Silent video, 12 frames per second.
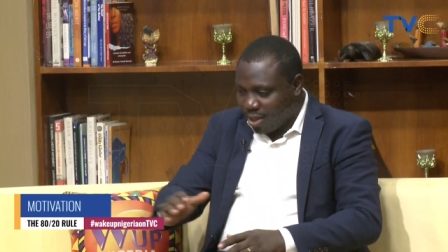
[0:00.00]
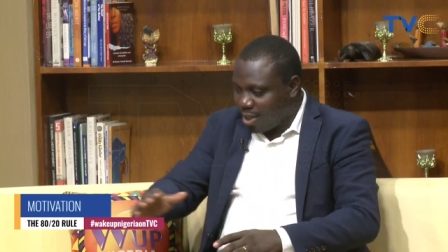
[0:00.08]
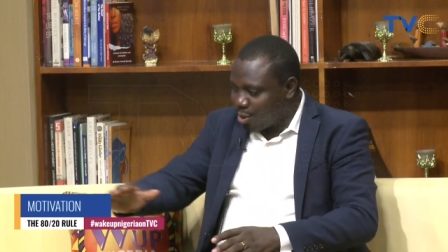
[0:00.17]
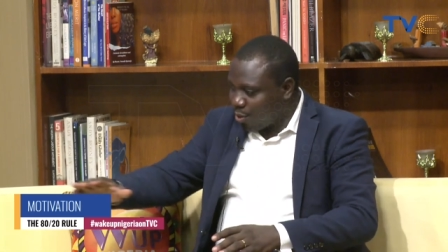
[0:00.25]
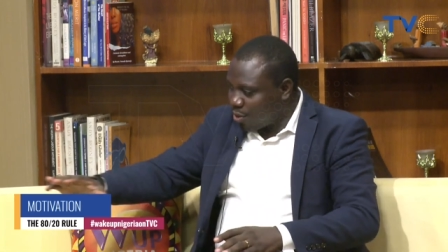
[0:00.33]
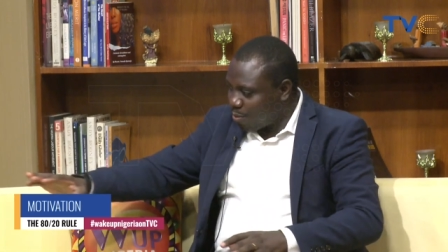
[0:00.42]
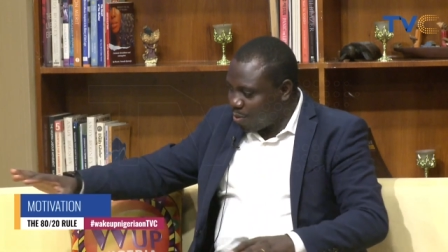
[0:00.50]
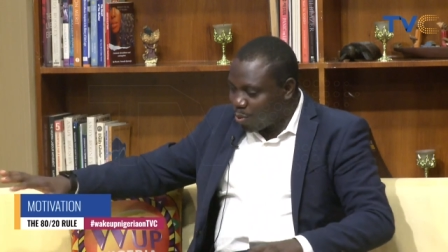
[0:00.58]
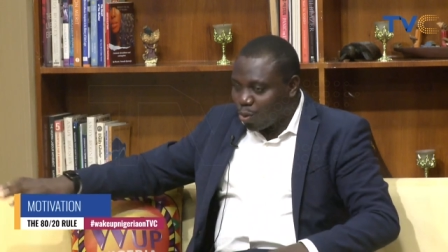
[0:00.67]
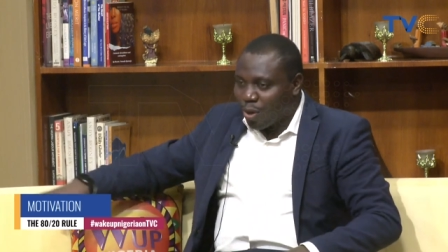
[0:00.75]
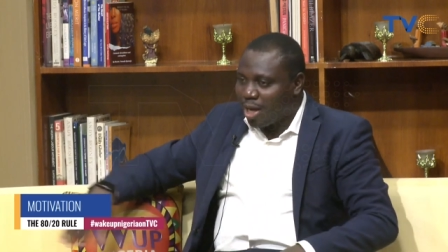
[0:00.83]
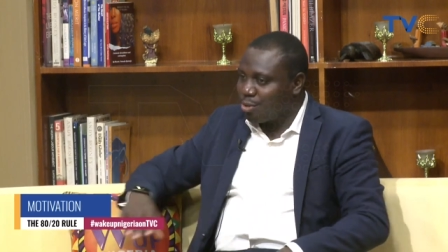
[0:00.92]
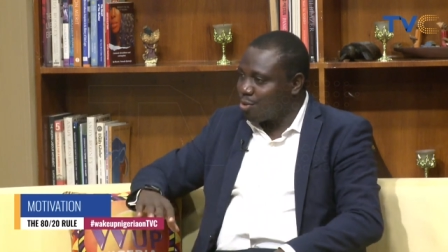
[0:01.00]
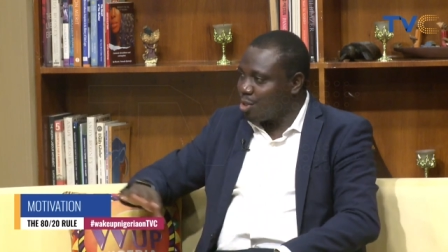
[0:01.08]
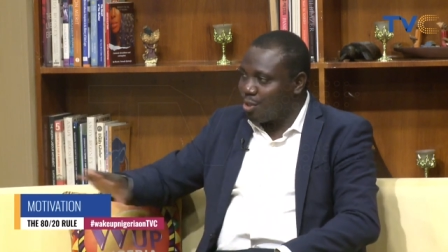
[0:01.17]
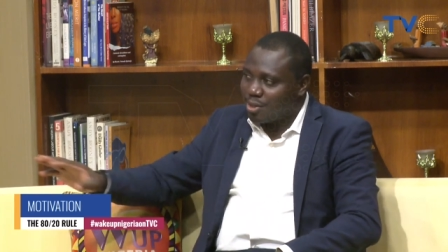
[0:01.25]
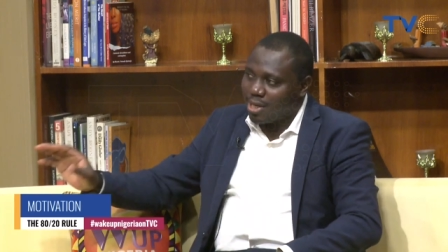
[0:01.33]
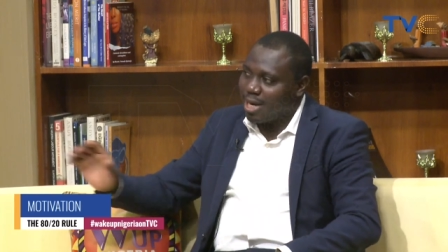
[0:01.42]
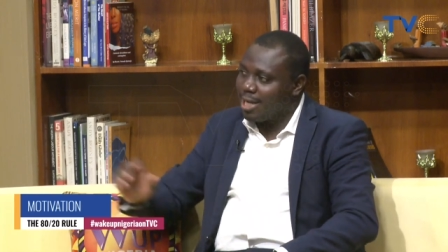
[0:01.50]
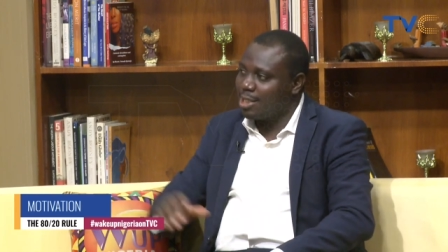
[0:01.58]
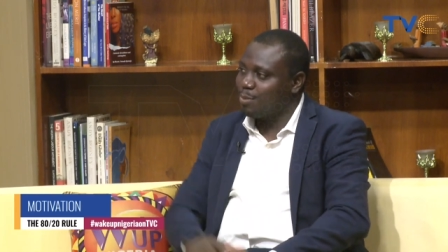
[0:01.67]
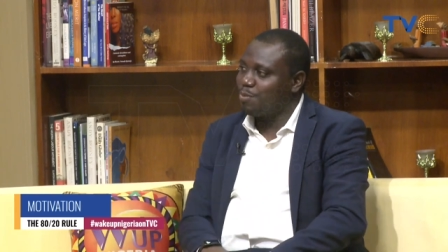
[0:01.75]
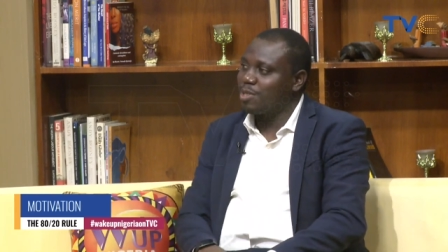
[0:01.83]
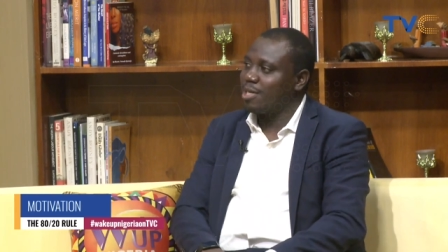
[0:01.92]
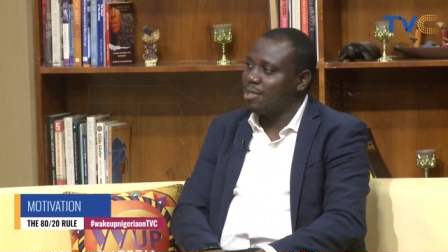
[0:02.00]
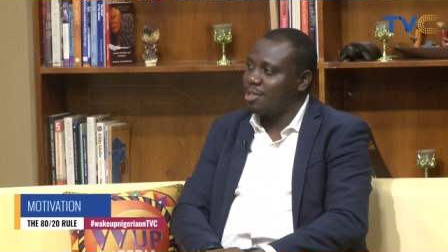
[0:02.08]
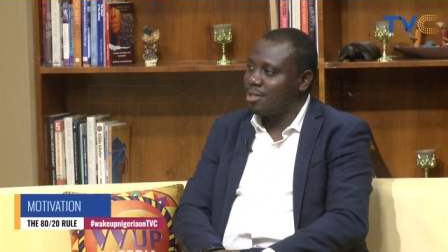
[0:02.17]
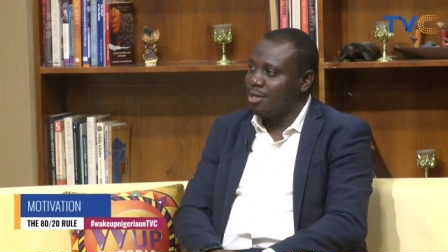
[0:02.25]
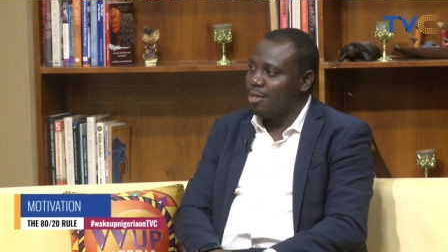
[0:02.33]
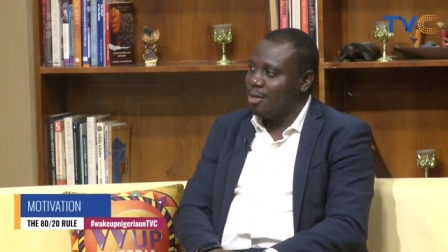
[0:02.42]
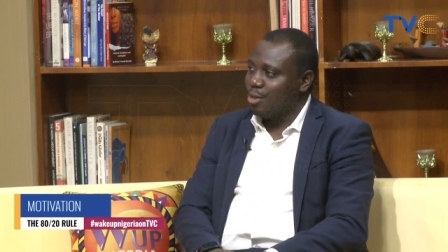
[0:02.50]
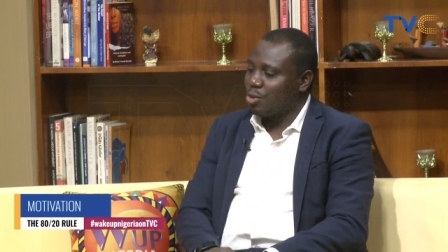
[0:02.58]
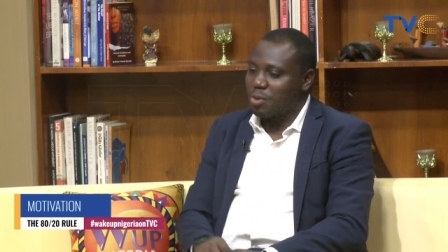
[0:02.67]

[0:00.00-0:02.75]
Let other people handle the other eighty percent.